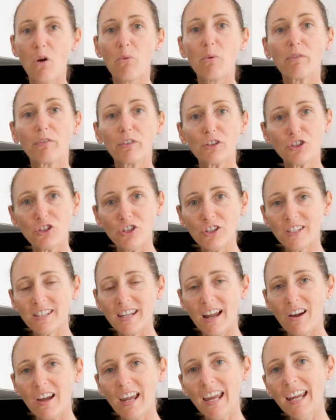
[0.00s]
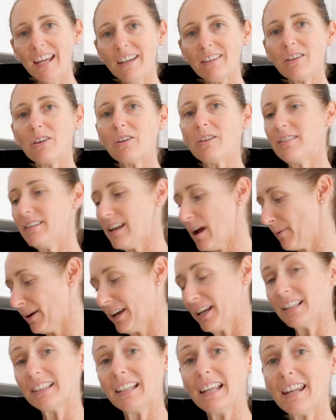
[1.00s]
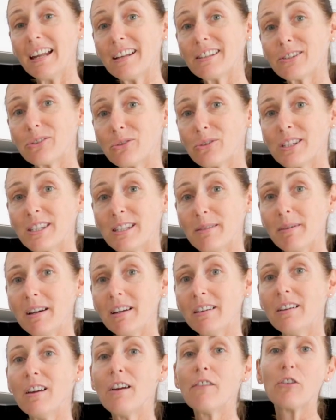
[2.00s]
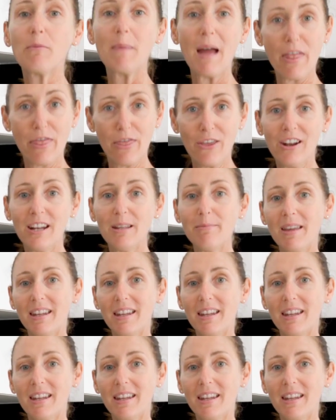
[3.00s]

We've reduced our heat. Now we're going to let our sauce simmer for about 30